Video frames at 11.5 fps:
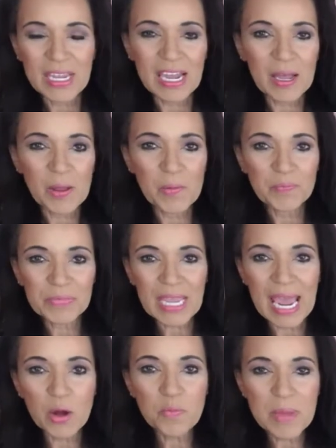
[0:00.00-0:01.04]

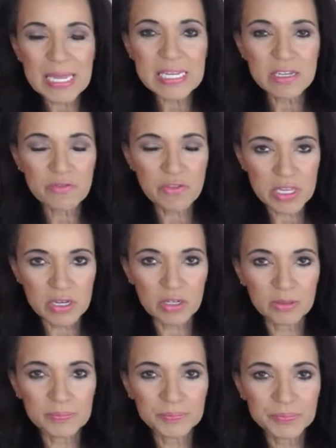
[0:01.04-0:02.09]
How many of
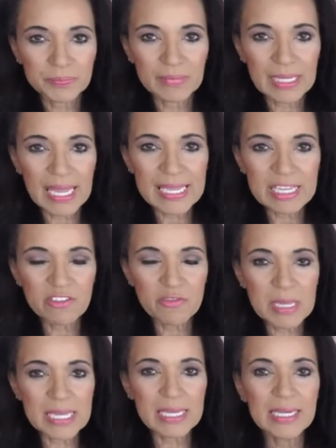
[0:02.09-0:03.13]
you, okay, give
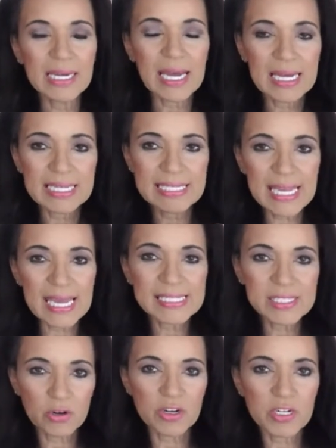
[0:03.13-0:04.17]
me a
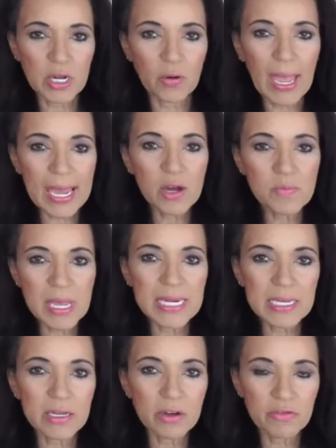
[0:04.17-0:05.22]
yes or no. How
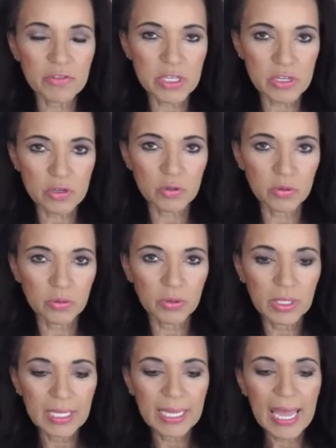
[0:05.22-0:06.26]
many of you
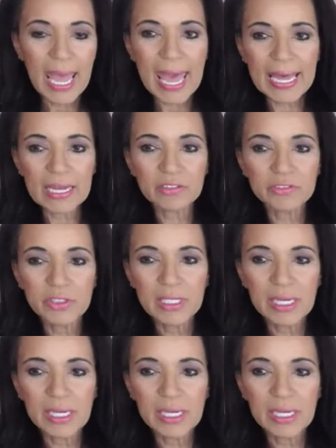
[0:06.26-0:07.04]
have